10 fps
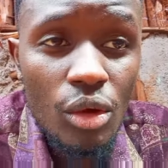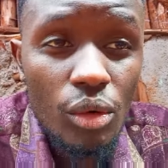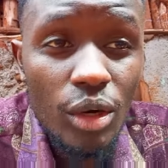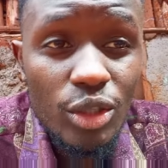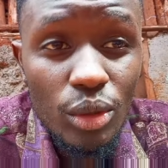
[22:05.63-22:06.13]
we
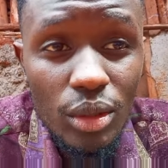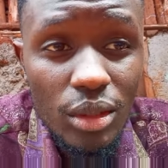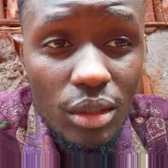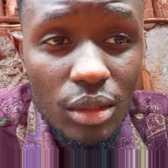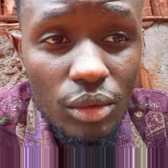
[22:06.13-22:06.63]
were told
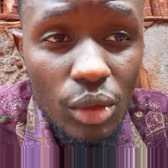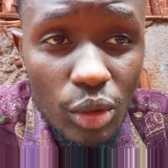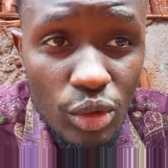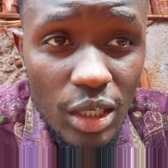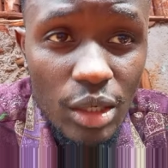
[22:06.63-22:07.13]
we are
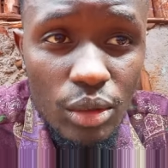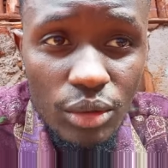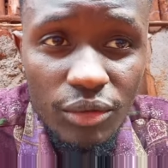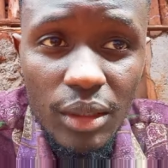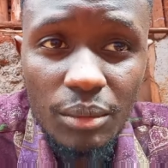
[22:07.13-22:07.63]
not allowed to
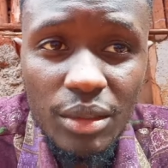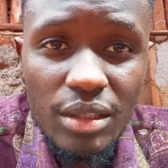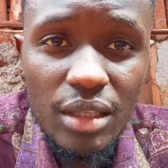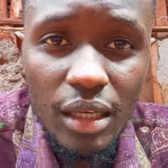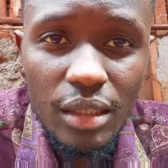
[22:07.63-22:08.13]
film
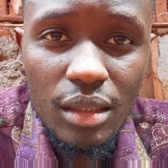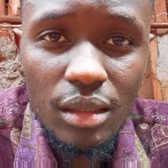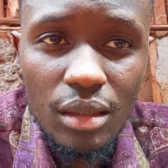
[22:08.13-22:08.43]
inside